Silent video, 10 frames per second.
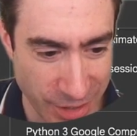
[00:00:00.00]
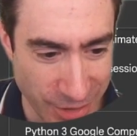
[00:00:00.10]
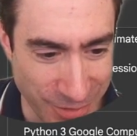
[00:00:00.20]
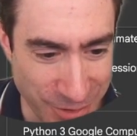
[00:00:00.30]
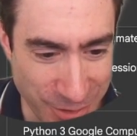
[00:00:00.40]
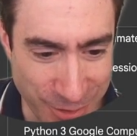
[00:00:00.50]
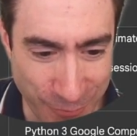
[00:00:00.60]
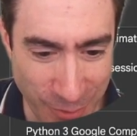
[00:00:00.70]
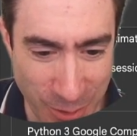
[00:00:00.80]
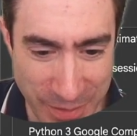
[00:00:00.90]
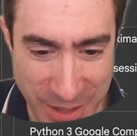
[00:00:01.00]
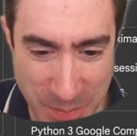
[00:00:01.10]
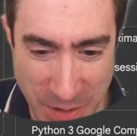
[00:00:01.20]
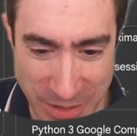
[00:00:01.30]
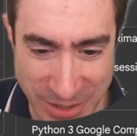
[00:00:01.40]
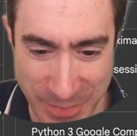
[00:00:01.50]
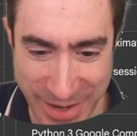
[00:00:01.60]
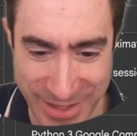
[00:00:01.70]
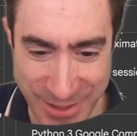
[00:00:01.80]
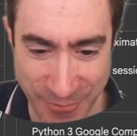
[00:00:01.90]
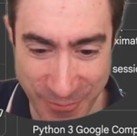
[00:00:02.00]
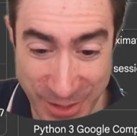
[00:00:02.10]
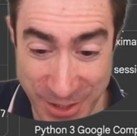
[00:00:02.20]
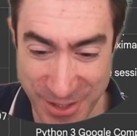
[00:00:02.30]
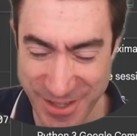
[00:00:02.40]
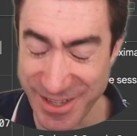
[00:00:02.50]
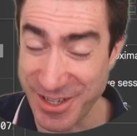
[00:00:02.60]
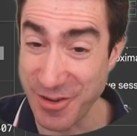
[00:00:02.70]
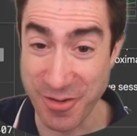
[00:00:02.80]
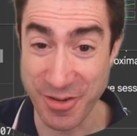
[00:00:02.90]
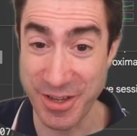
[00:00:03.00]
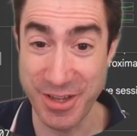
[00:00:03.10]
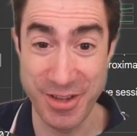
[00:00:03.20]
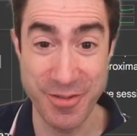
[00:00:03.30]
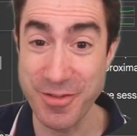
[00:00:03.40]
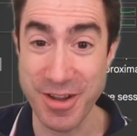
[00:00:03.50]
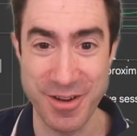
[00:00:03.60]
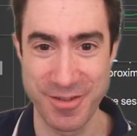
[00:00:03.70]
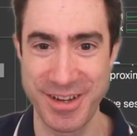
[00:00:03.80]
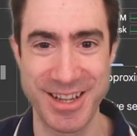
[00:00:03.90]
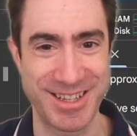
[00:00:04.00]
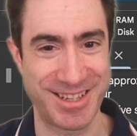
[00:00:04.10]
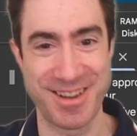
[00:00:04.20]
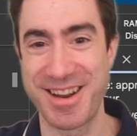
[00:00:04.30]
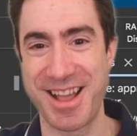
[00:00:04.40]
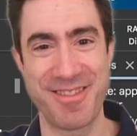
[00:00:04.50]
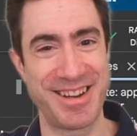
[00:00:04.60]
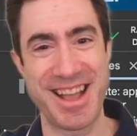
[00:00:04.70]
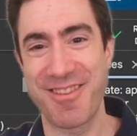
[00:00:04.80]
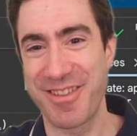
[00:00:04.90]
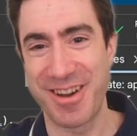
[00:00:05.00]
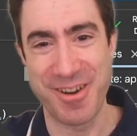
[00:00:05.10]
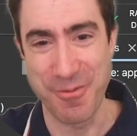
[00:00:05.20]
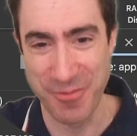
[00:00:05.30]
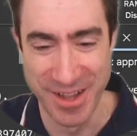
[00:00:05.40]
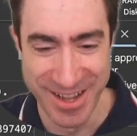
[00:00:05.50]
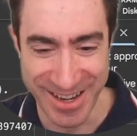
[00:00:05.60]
You can use the following commands to add some features into your Hugo list. Now we're off.